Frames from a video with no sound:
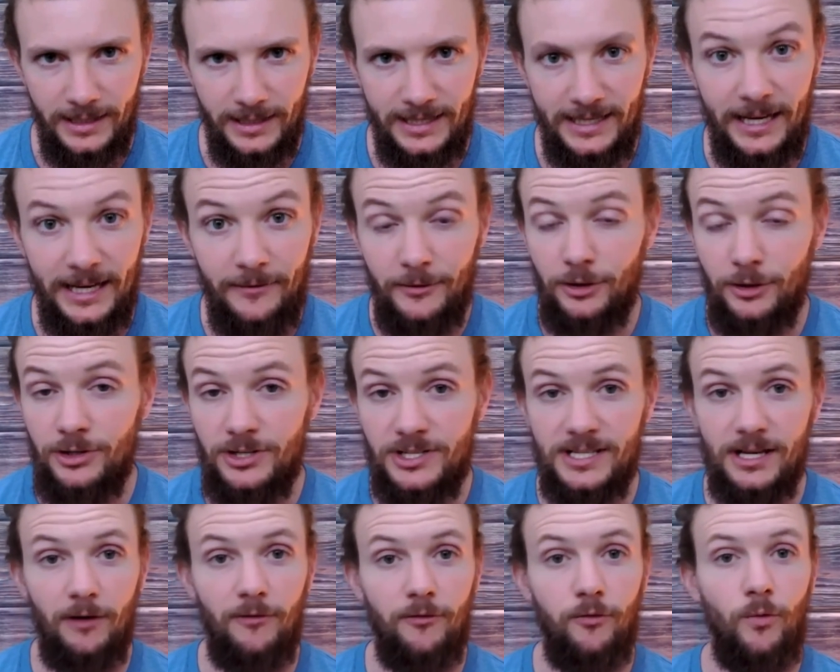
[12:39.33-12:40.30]
Give
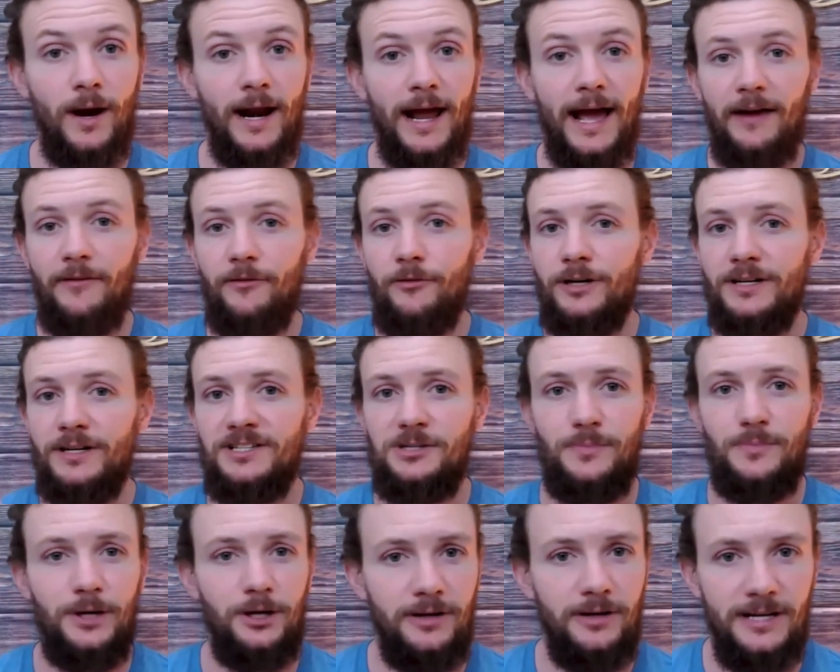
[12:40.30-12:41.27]
yourself whatever
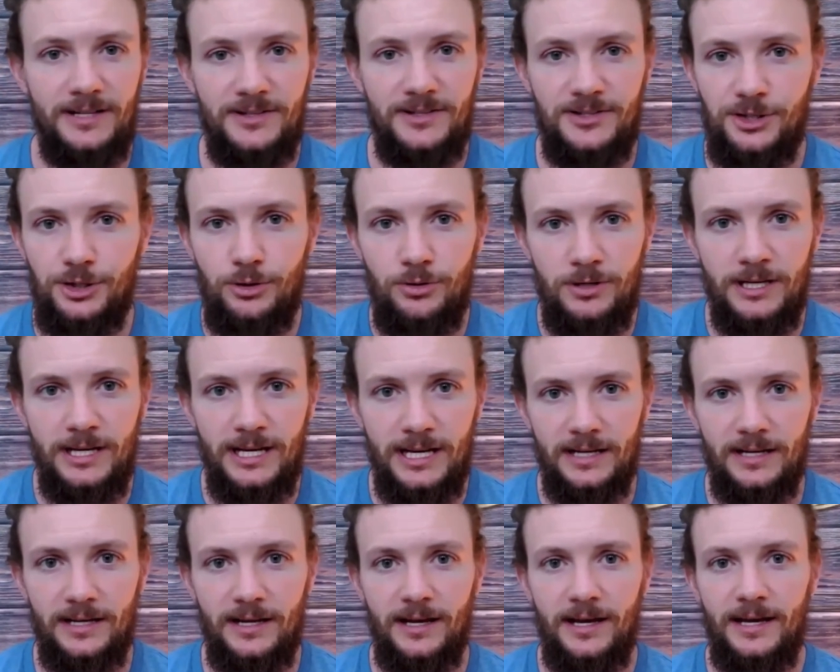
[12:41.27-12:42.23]
experience you
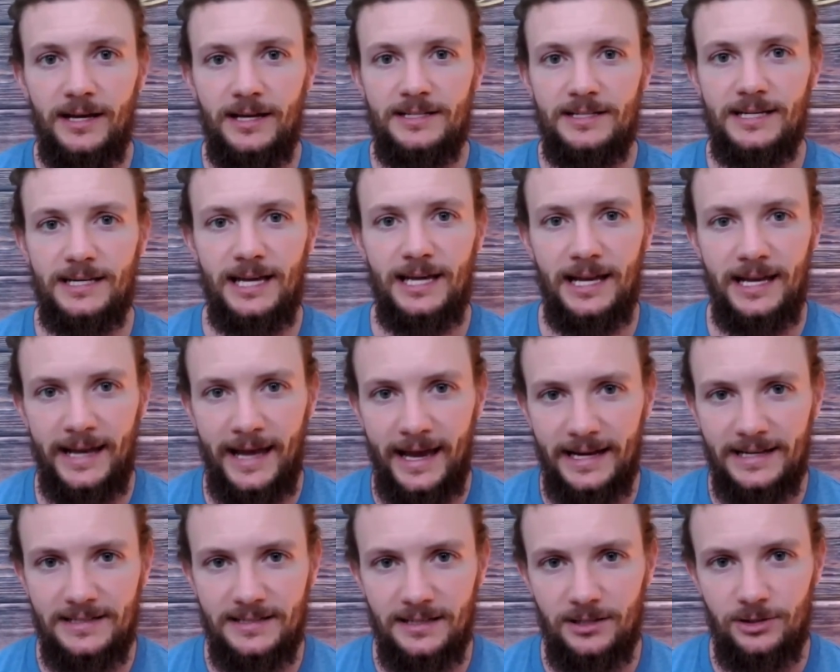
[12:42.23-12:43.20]
need to
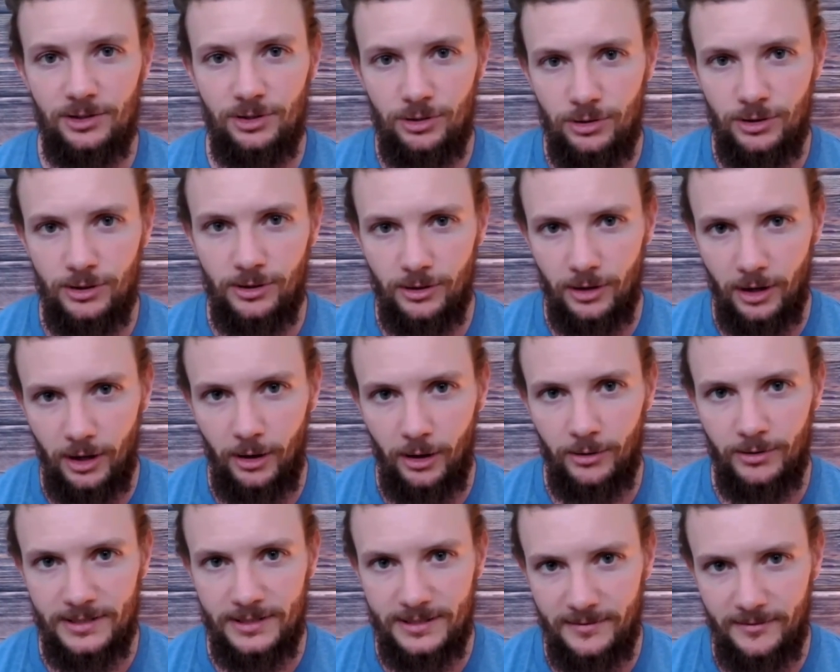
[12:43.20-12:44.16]
connect to your
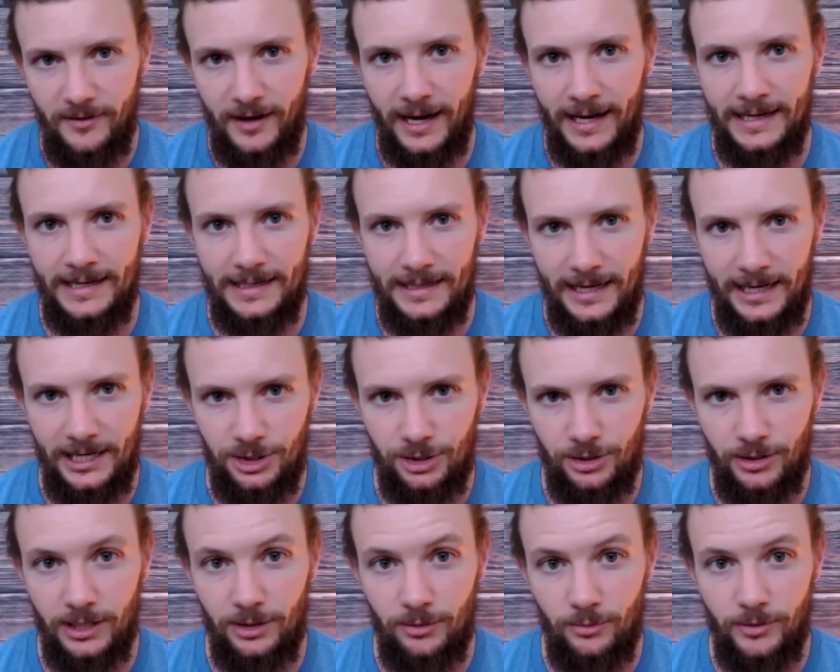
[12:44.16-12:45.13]
own divine
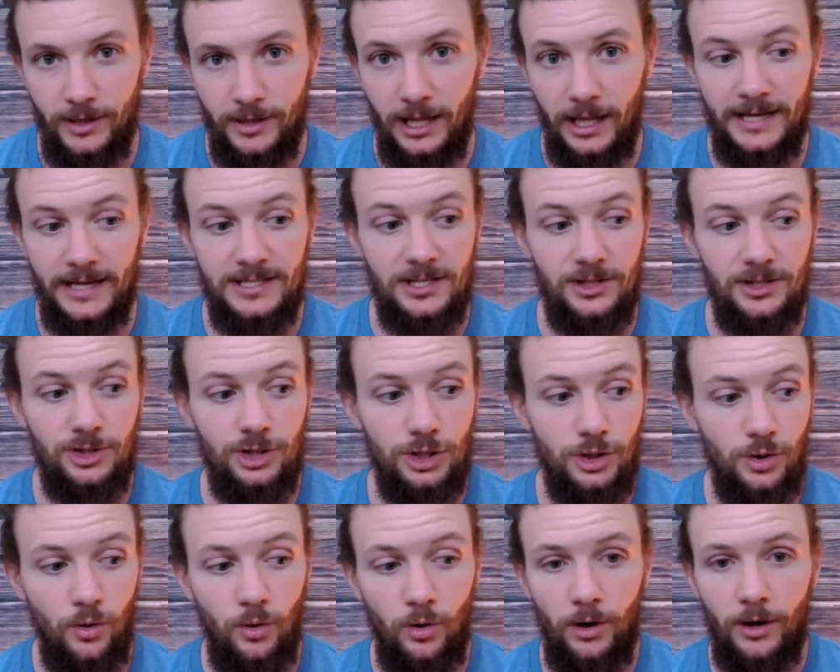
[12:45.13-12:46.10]
nature and realize it's
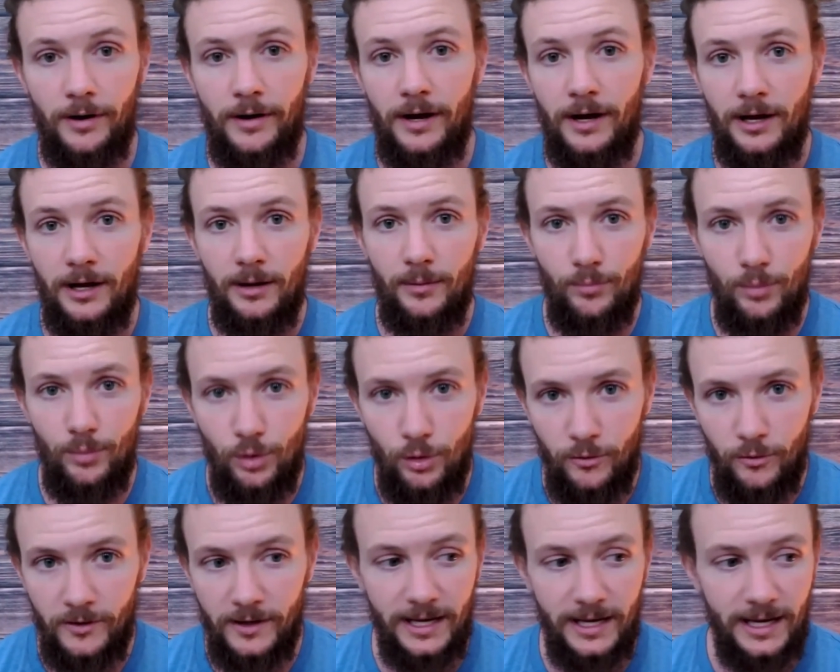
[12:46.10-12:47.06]
your
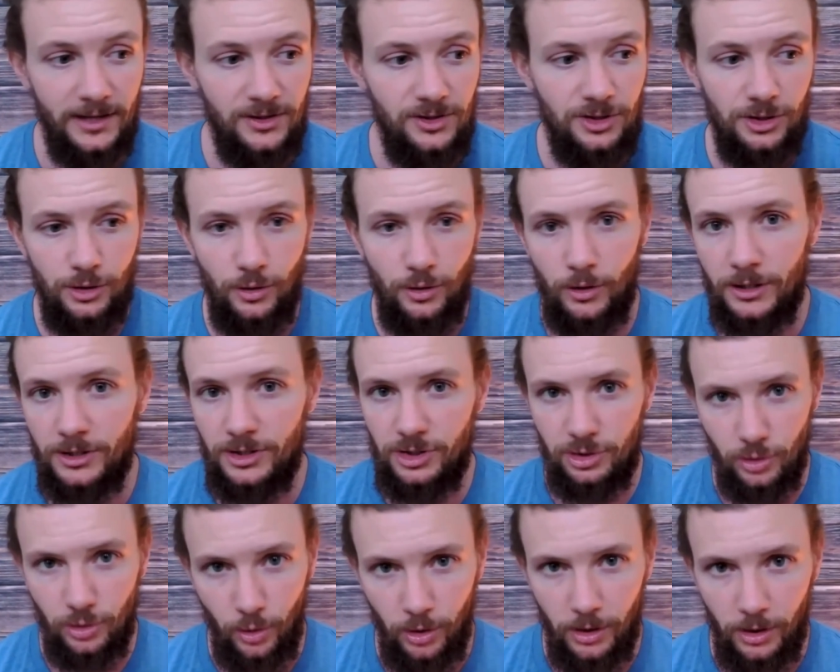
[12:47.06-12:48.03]
movie, it's your
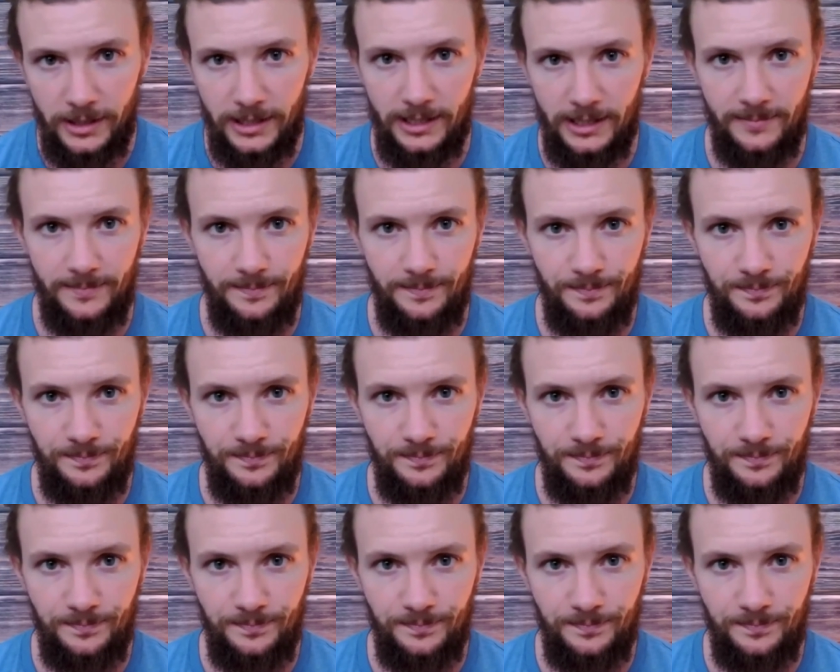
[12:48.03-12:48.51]
story.